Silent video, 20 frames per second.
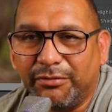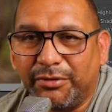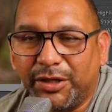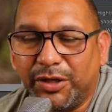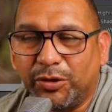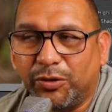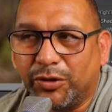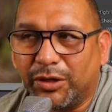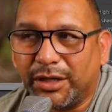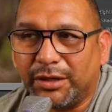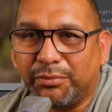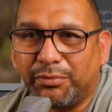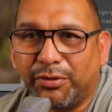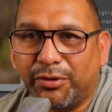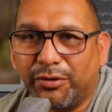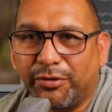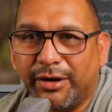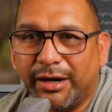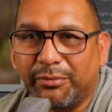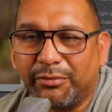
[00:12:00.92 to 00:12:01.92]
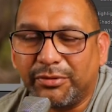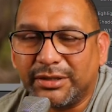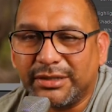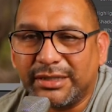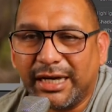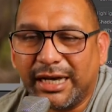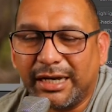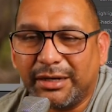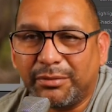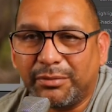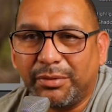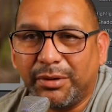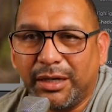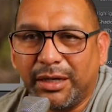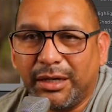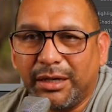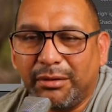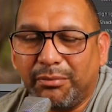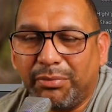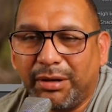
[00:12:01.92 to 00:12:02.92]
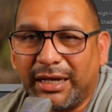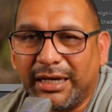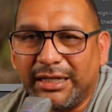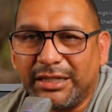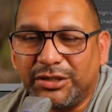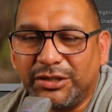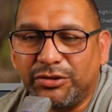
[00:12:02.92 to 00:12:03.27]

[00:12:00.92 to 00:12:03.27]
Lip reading: recording program was not playing